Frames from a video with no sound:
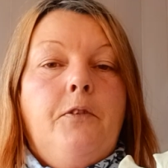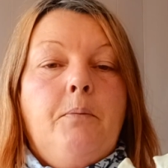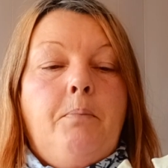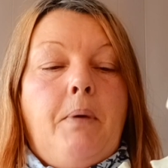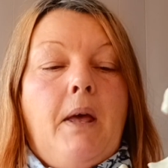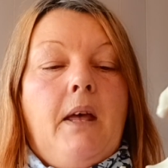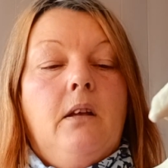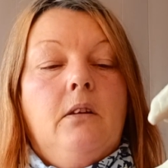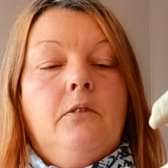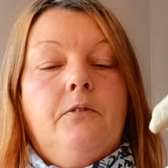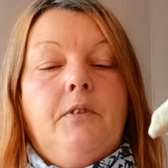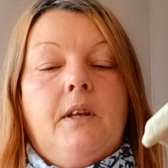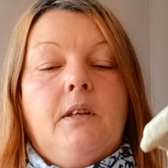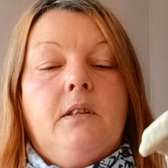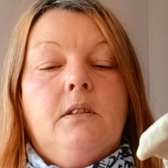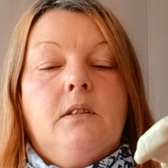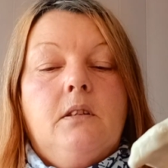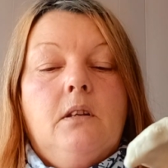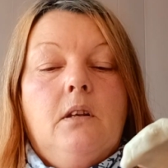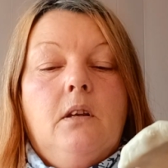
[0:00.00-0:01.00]

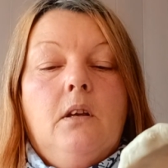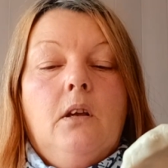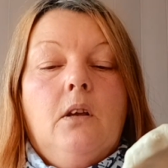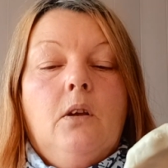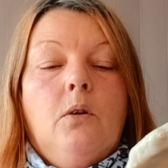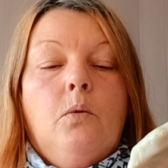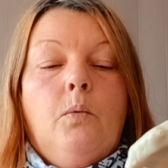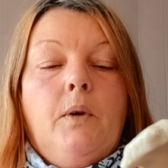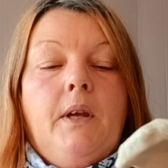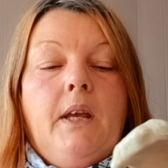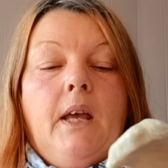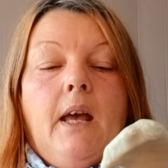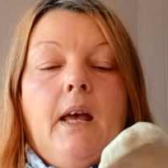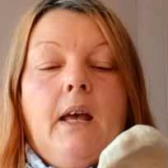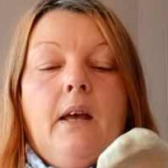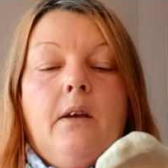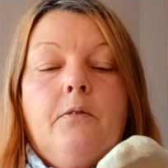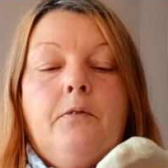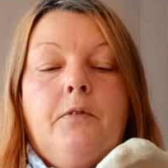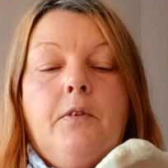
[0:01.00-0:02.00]
pelvis, we
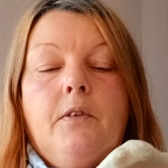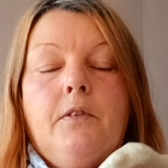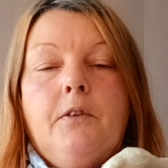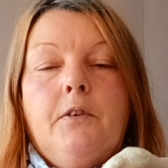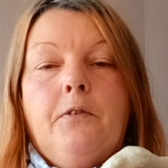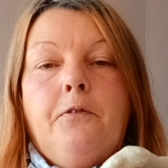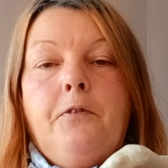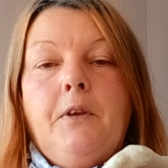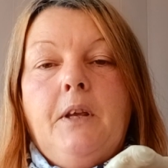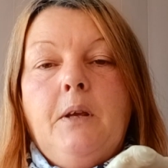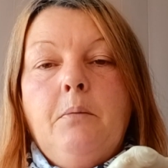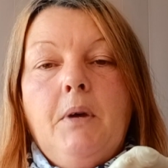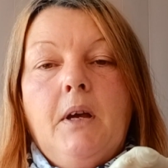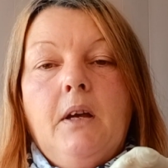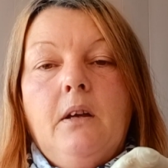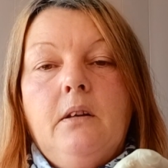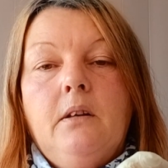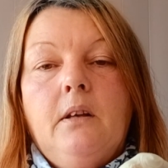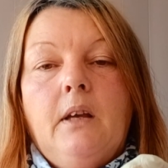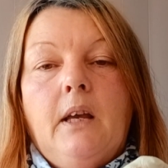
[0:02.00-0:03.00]
have the femur.